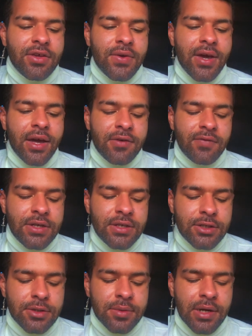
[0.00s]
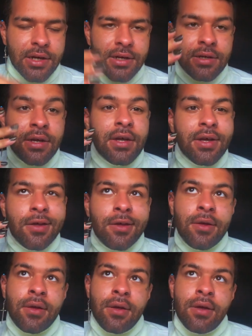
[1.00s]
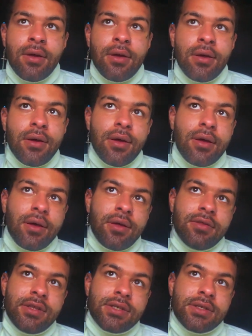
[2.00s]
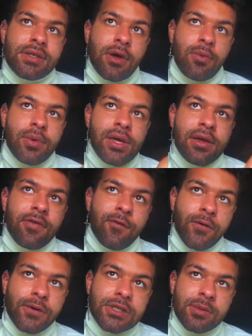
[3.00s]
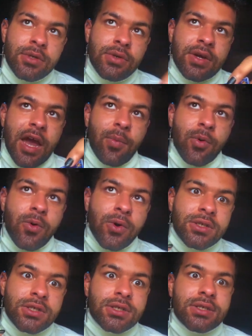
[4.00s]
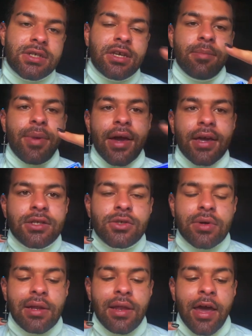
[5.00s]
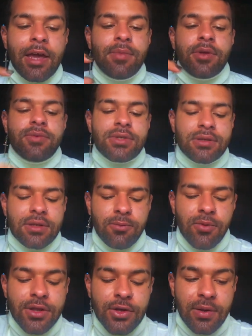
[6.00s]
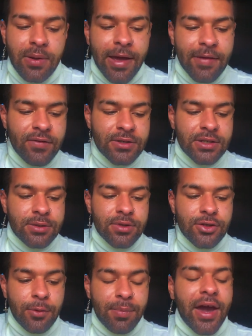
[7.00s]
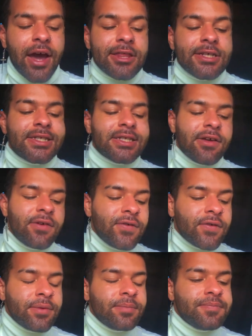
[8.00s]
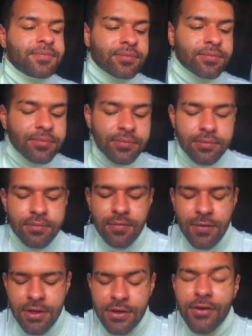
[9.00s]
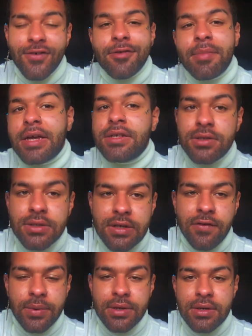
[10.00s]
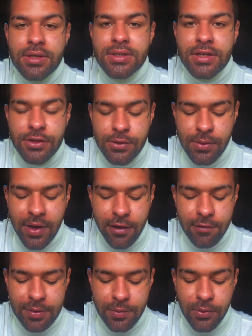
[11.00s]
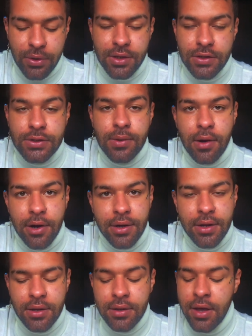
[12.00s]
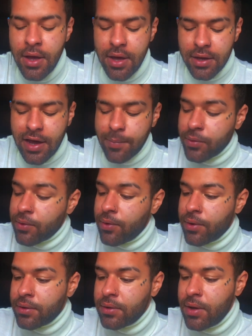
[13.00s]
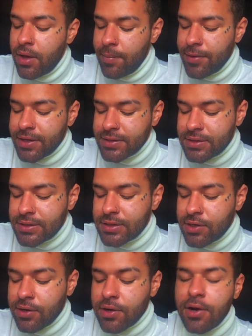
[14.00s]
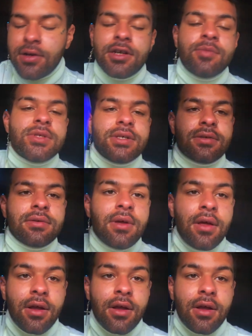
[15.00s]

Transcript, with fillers: you kind of need to, this is a week for some of you Capricorns just to get back into alignment with your life and just with your path itself. You know, reminding yourself what it is that you have been working so hard on, Capricorn, because the Star card comes in